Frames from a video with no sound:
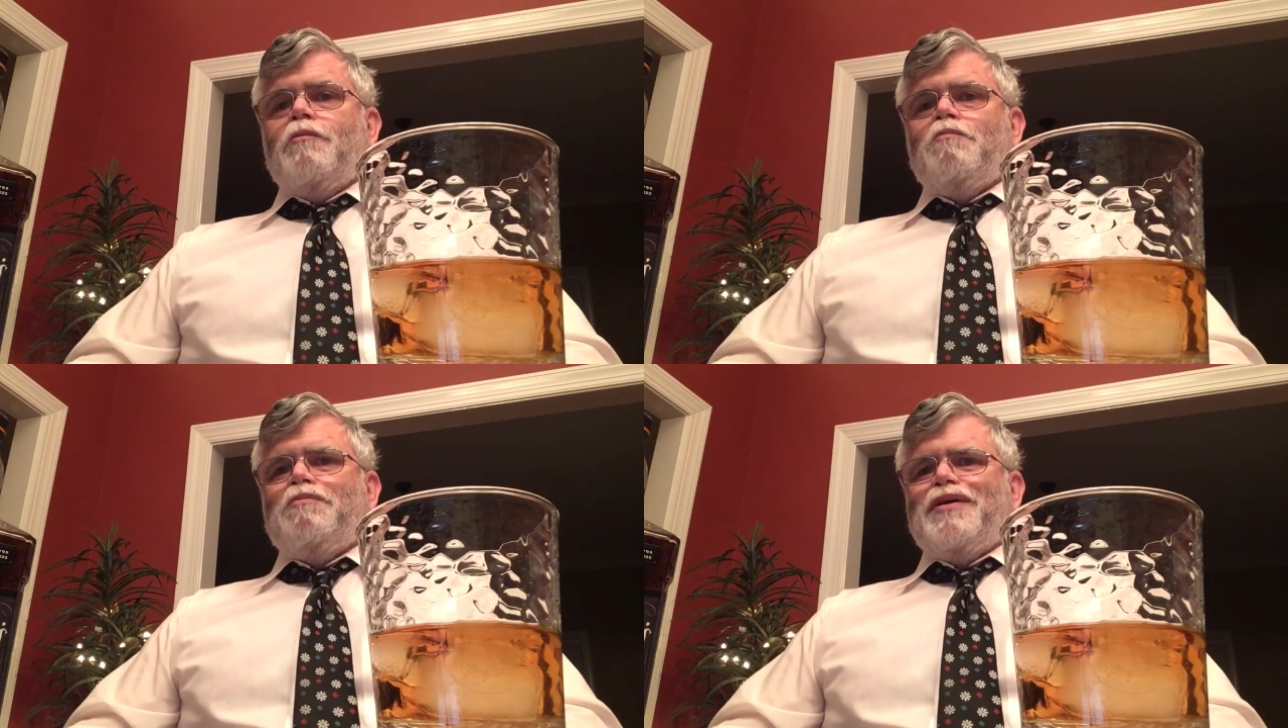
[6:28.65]

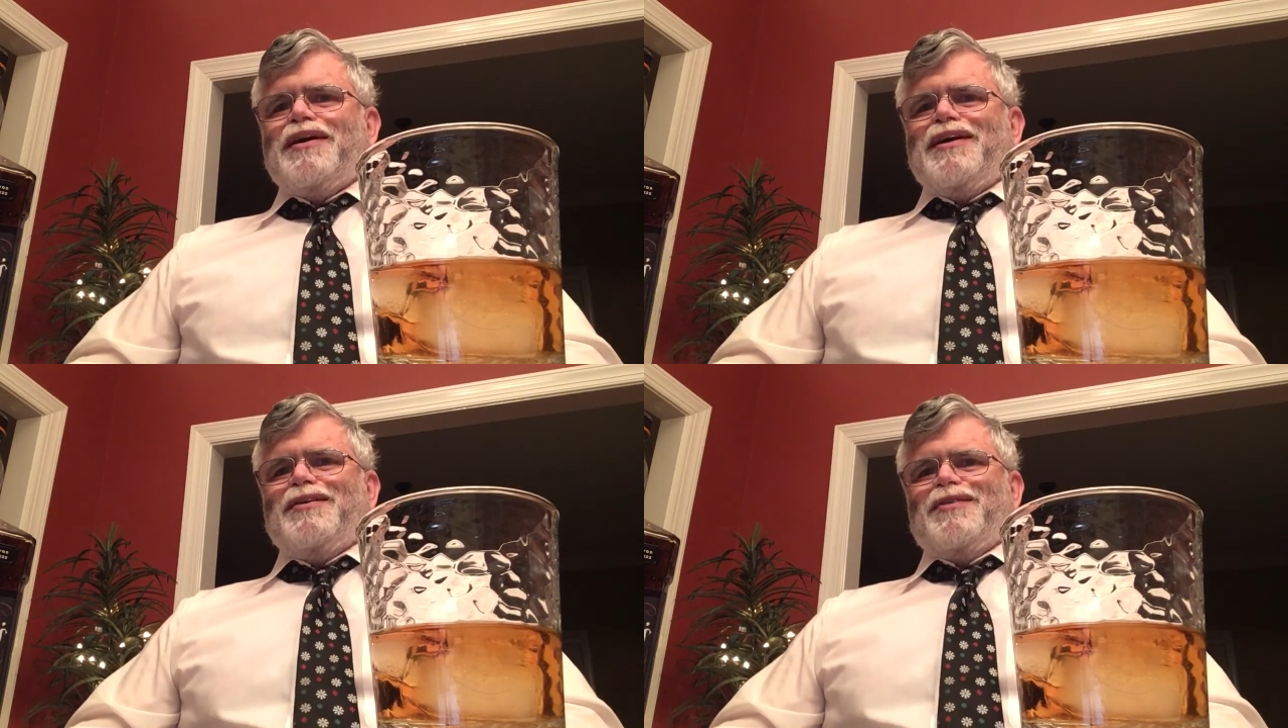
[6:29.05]
But
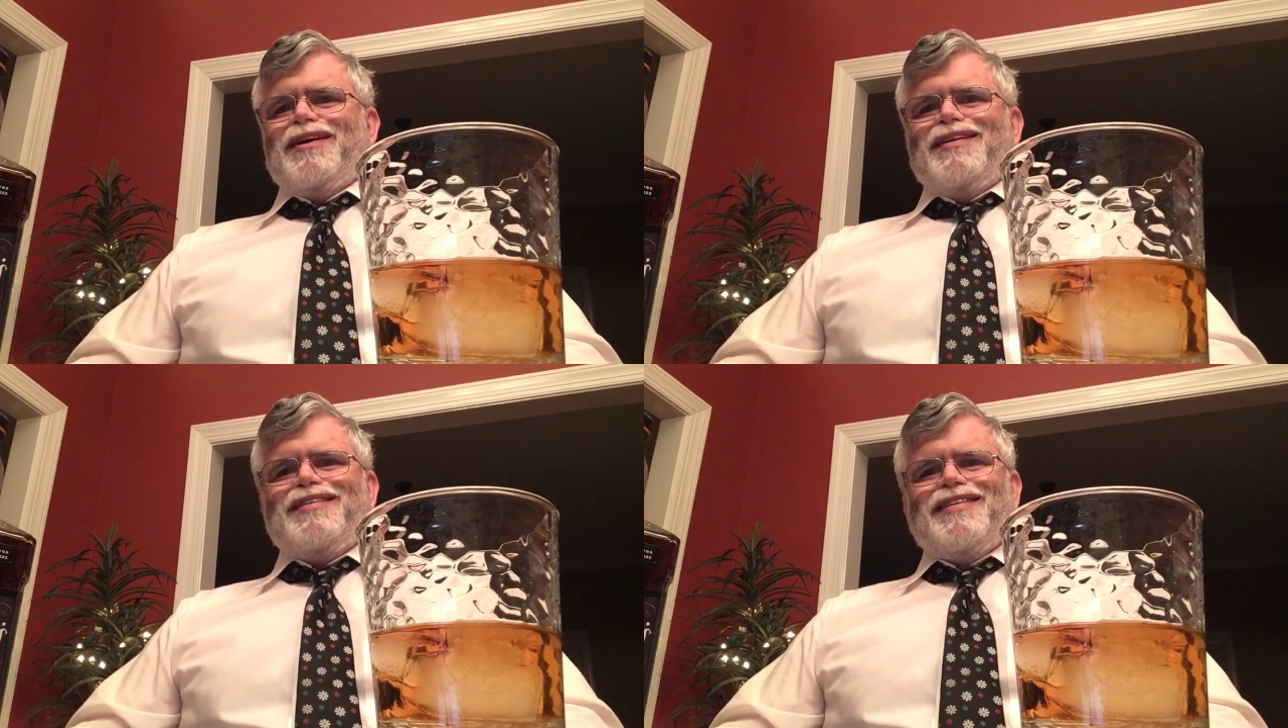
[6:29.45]

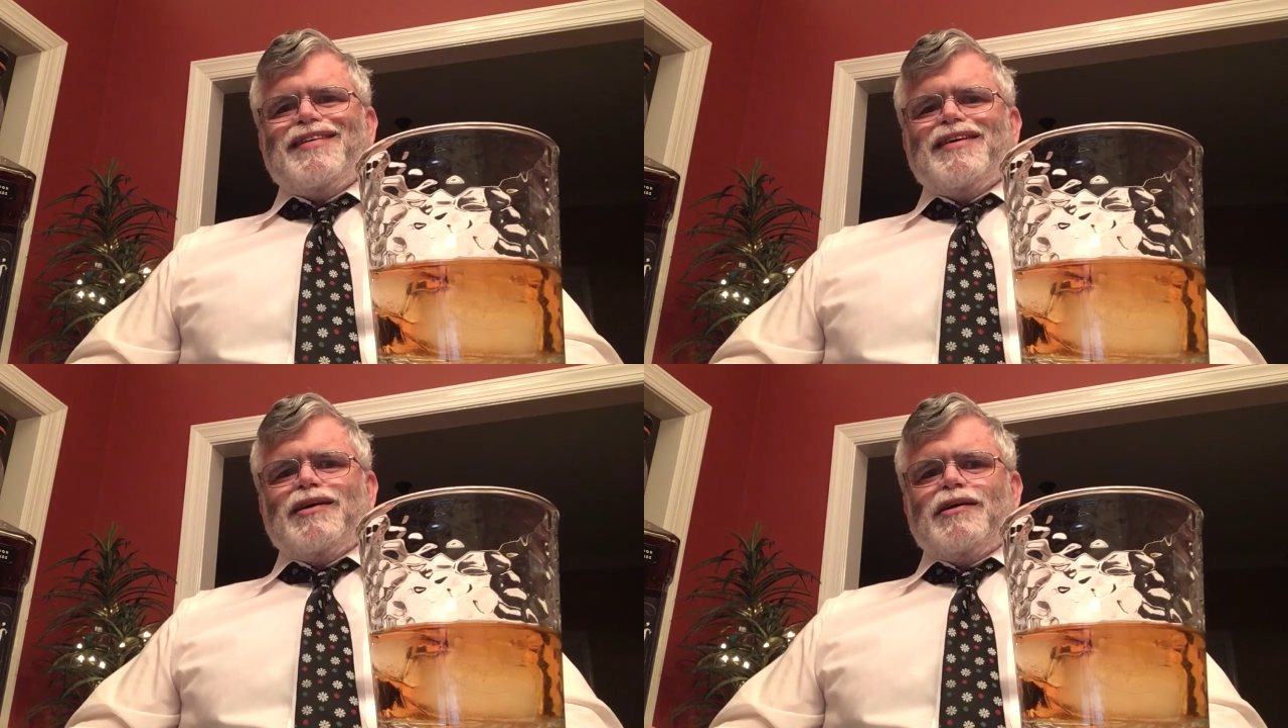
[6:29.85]
anyways,
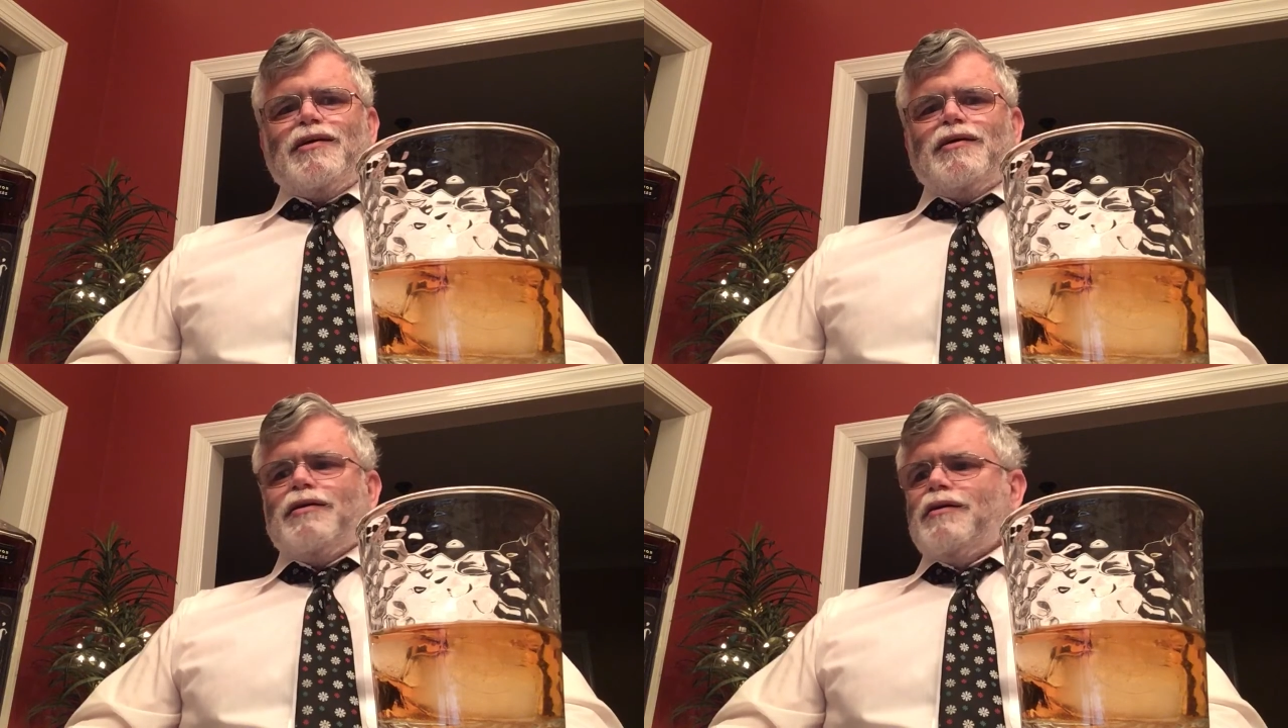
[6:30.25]

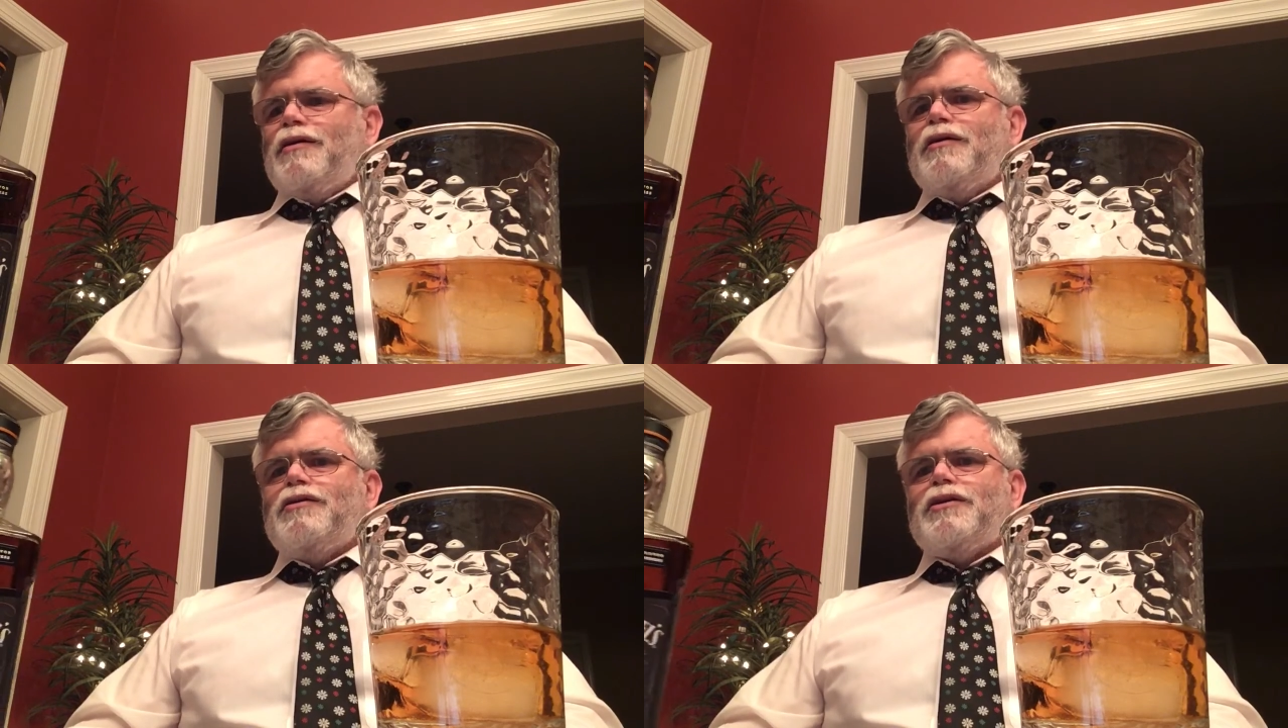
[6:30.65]

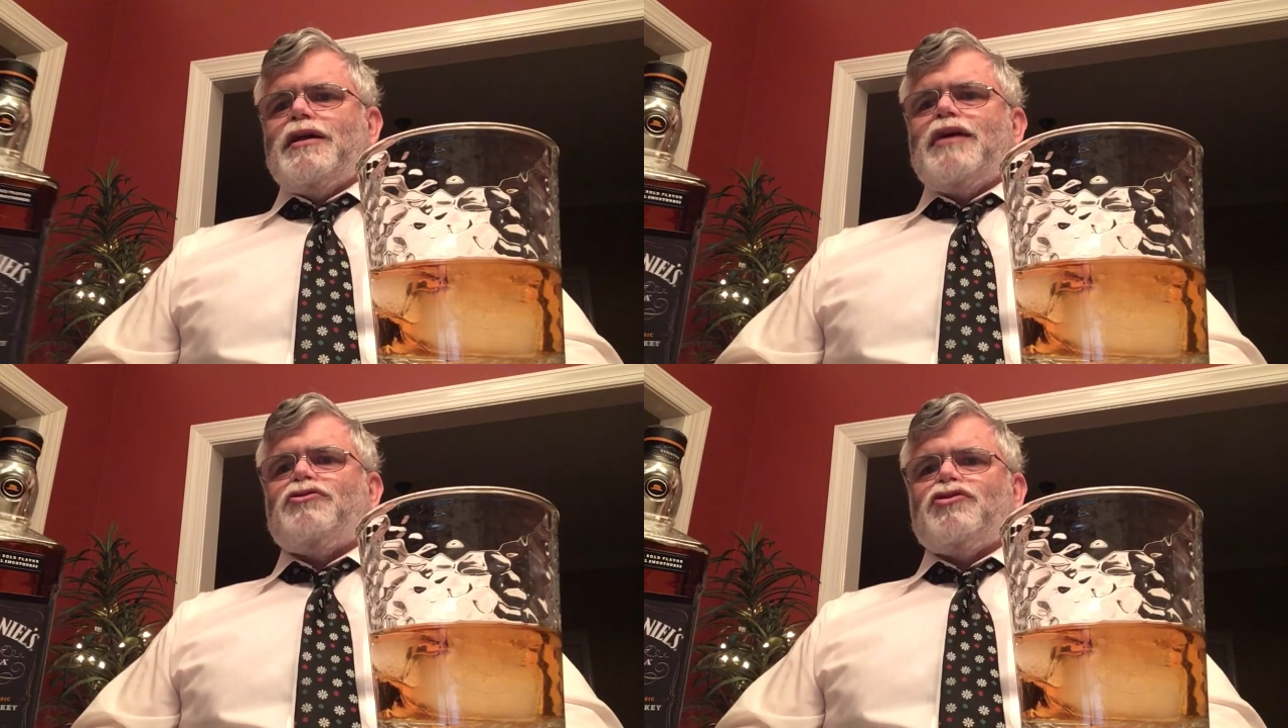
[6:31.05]

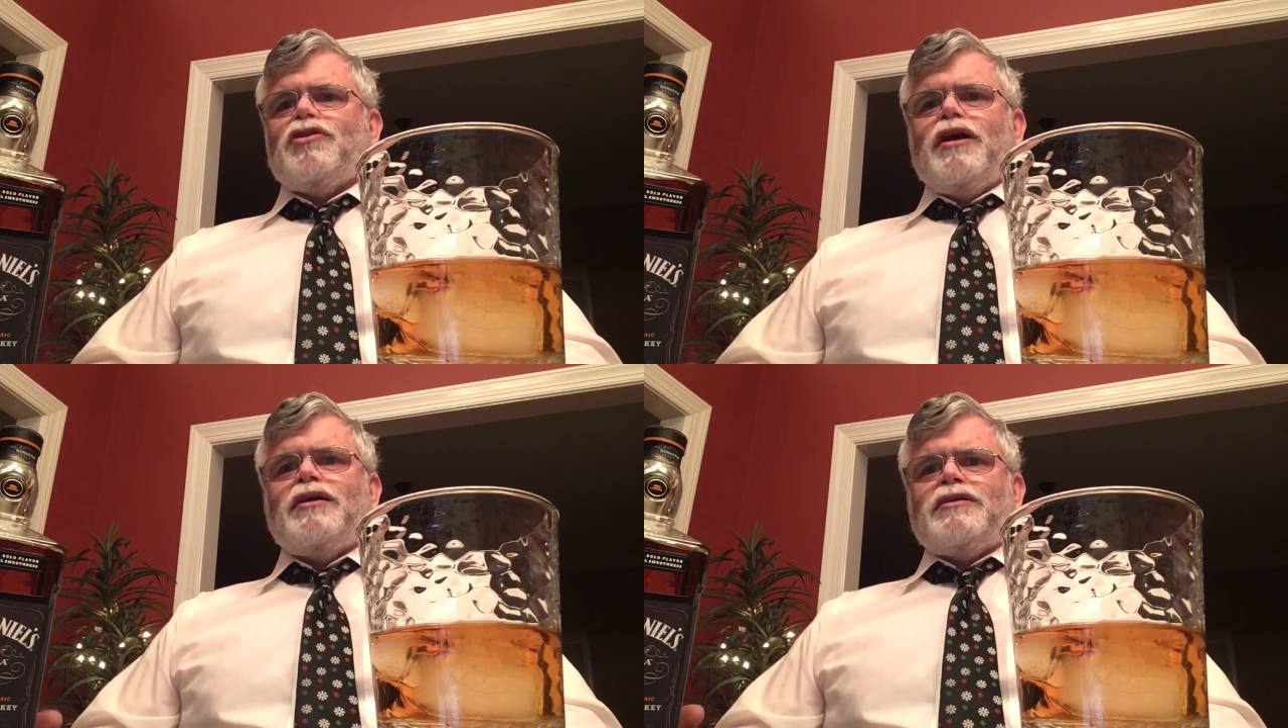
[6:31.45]
Sinatra
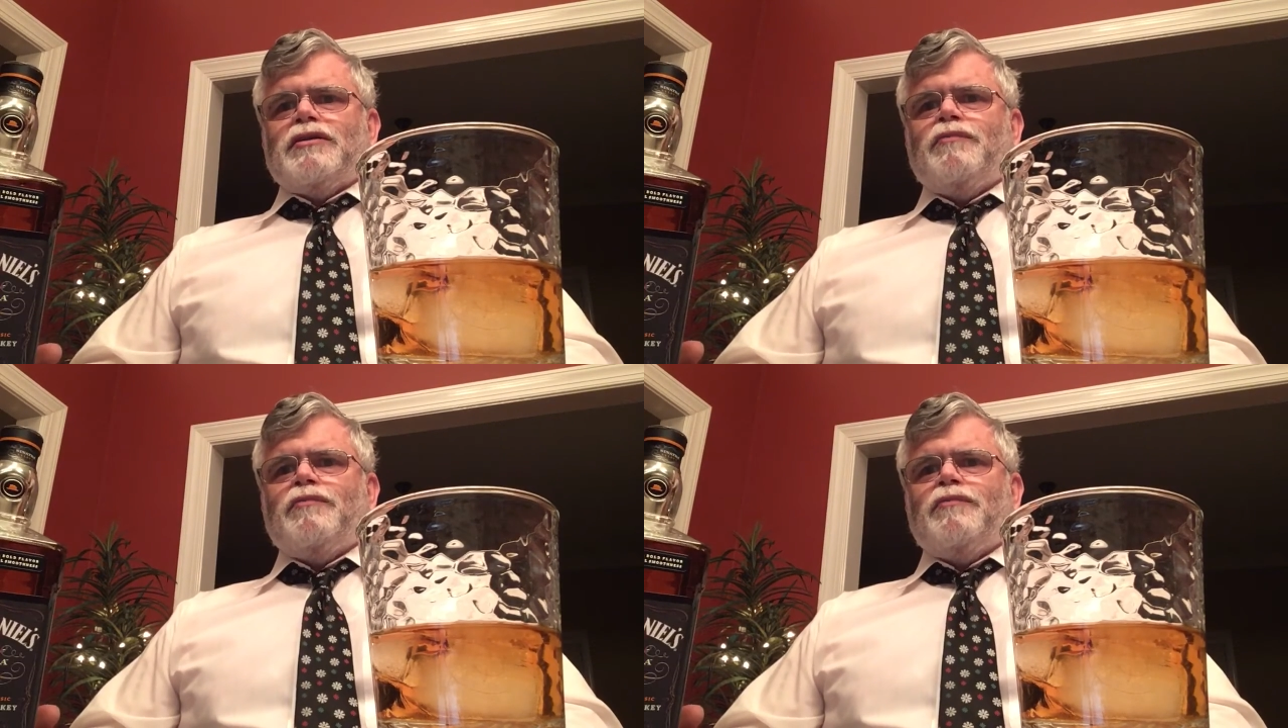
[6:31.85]
Select.